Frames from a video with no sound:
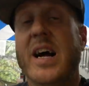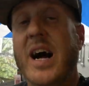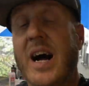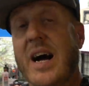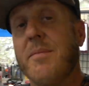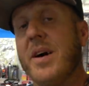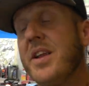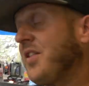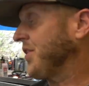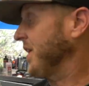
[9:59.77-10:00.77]

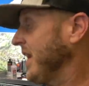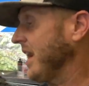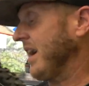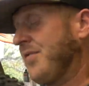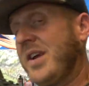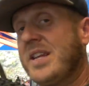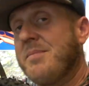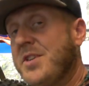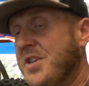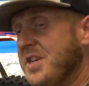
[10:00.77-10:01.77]
Another thing I forgot
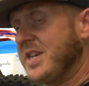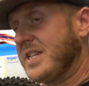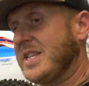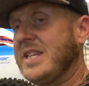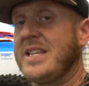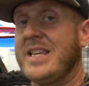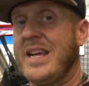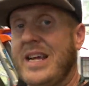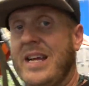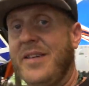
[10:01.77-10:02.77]
to mention is
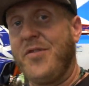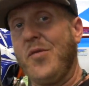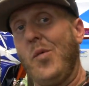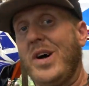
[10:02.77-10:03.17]
that if you've